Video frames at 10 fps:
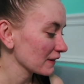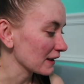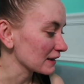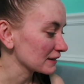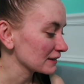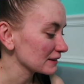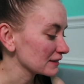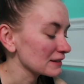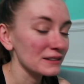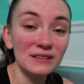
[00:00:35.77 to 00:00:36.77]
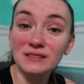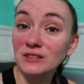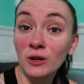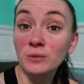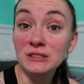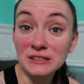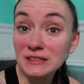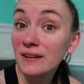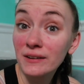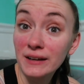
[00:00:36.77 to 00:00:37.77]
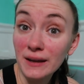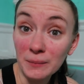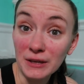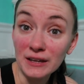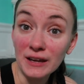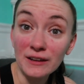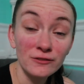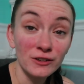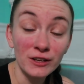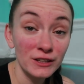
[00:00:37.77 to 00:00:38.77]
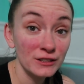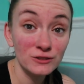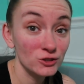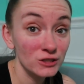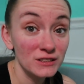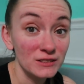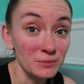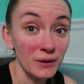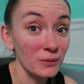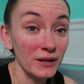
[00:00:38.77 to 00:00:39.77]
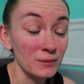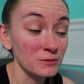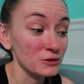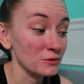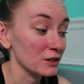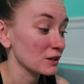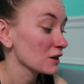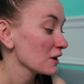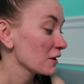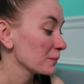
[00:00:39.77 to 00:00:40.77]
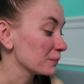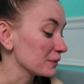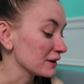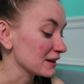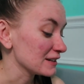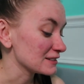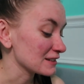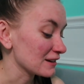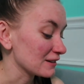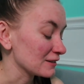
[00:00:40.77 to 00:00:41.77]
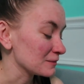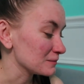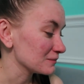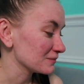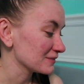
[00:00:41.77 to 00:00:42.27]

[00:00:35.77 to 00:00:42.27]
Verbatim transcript: Like, he is always staring at me and very intrigued by what I'm doing. But, um,